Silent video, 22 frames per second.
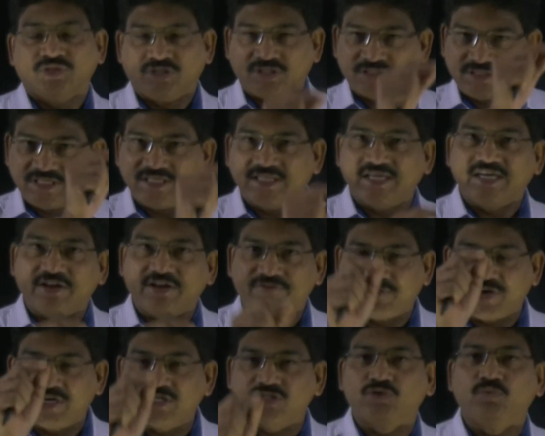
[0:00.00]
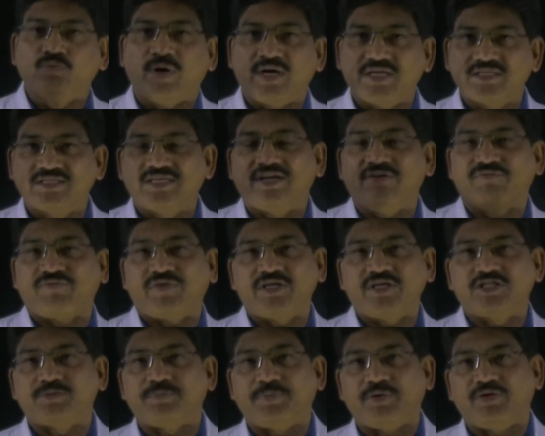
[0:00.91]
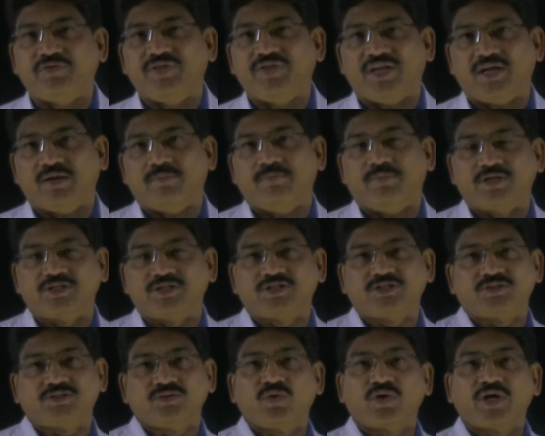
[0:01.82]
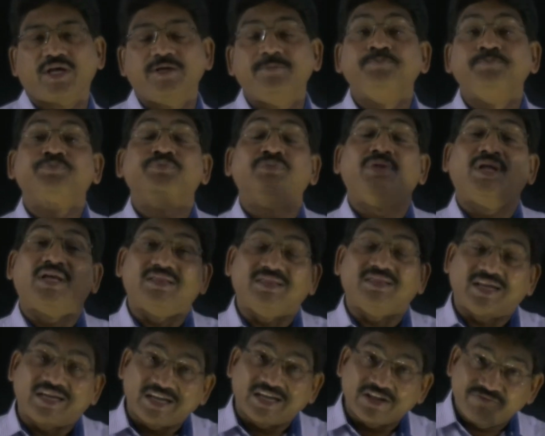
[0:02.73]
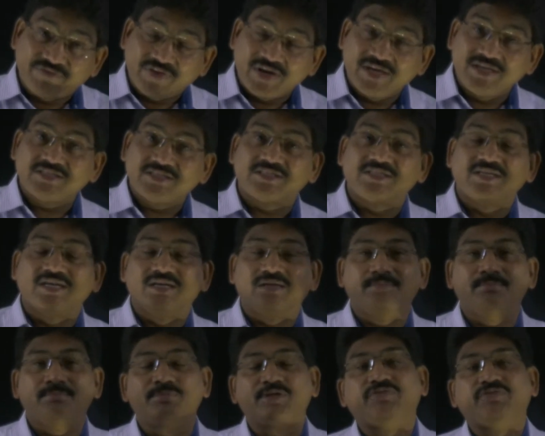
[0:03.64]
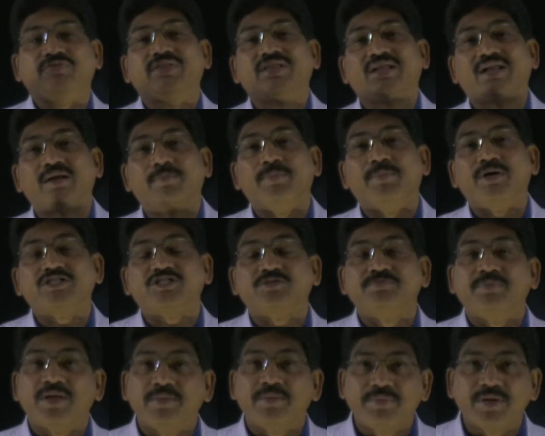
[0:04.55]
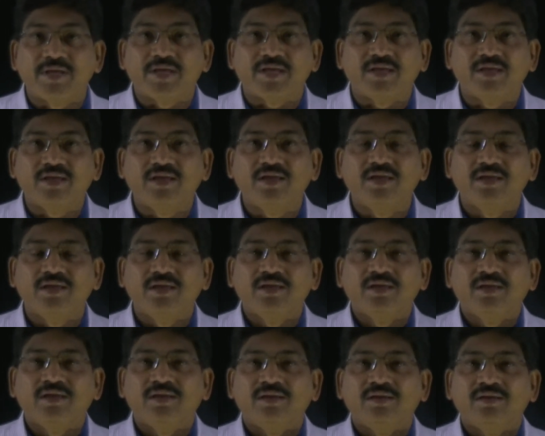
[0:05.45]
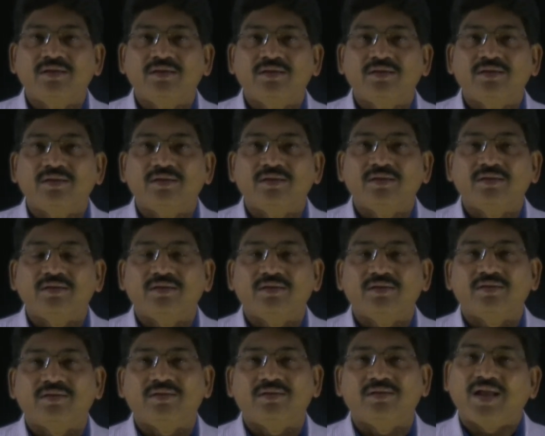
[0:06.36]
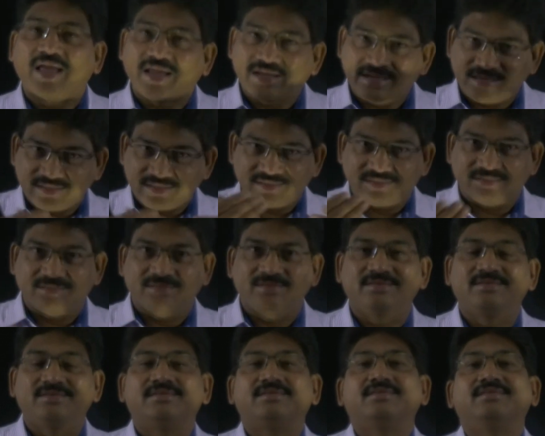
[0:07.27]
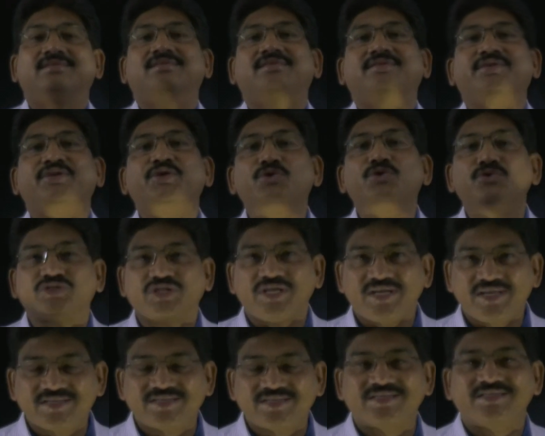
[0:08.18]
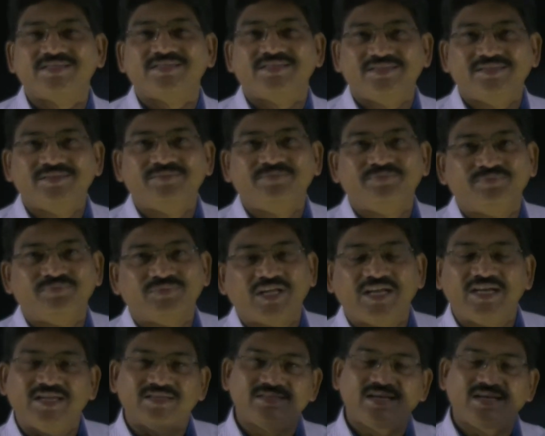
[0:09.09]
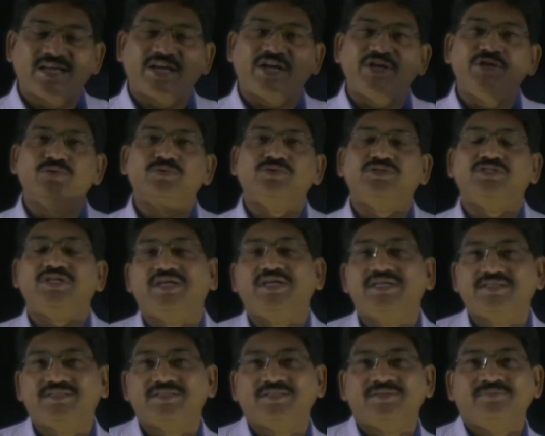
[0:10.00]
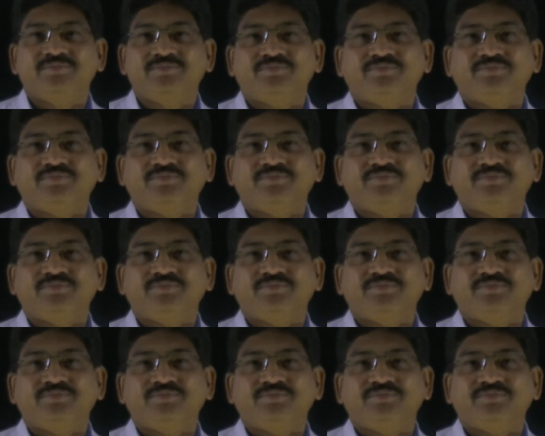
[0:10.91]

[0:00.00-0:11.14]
See the difference. What is the difference between the numbers? Okay, the difference between the numbers may be like new series. It is like a new series.